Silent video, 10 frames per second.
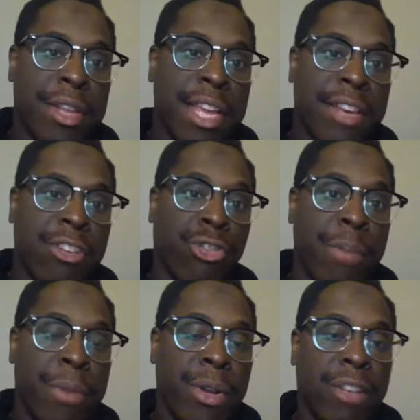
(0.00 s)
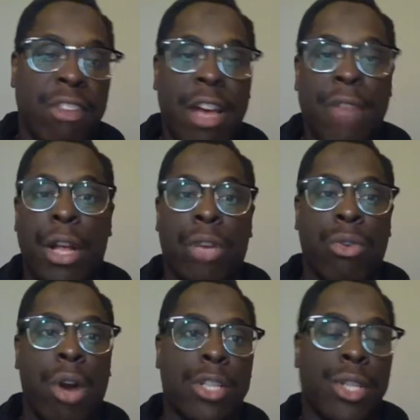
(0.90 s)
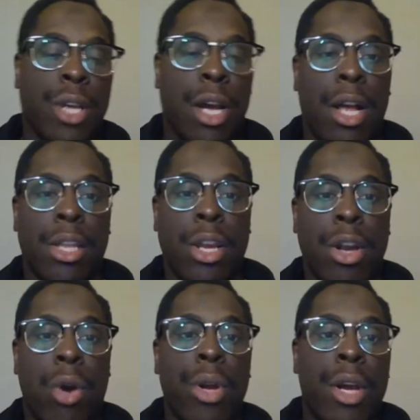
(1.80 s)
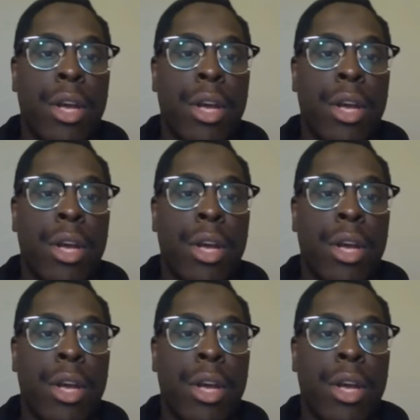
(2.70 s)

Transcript: distribute the stuff all across the